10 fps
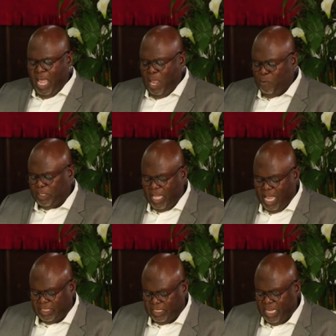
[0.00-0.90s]
He was
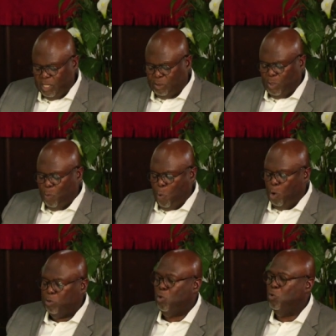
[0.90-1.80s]
not sent into the
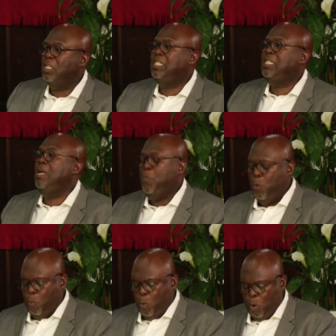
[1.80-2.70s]
world to condemn the
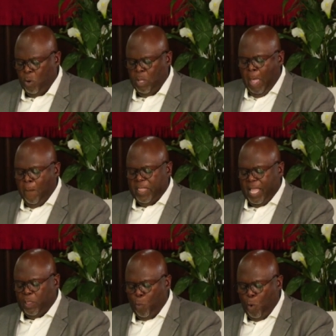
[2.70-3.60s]
world, but
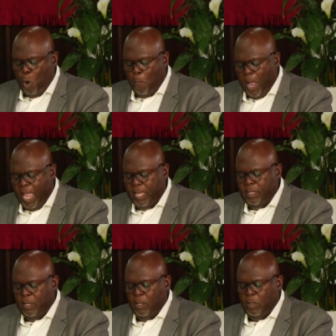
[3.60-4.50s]
that the world might
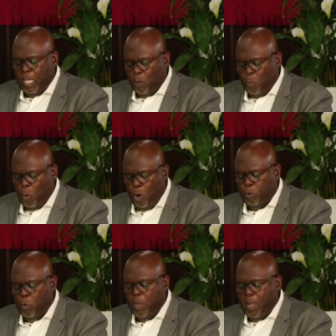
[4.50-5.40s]
that the world
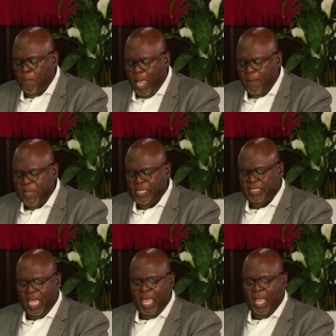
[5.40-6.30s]
through him might be
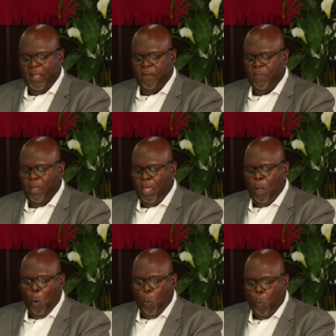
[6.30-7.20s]
saved.
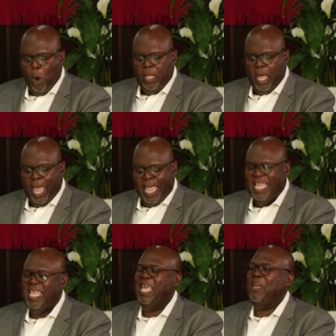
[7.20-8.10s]
What a
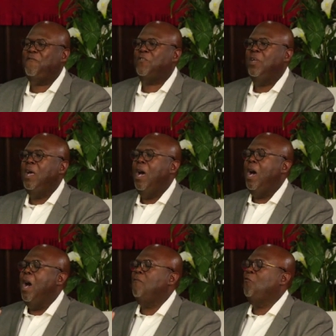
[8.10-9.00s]
gift
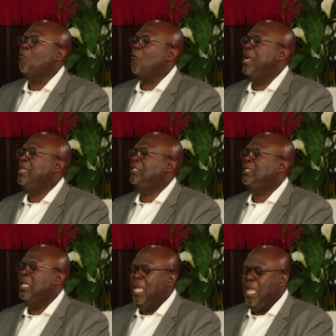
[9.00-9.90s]
of
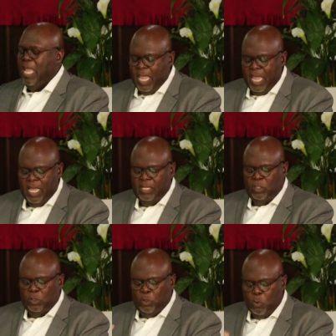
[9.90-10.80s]
grace
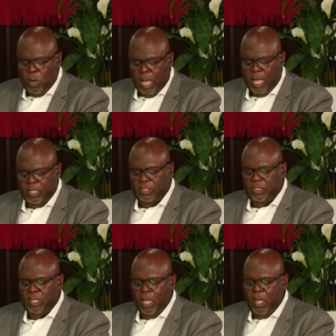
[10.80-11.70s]
is to us.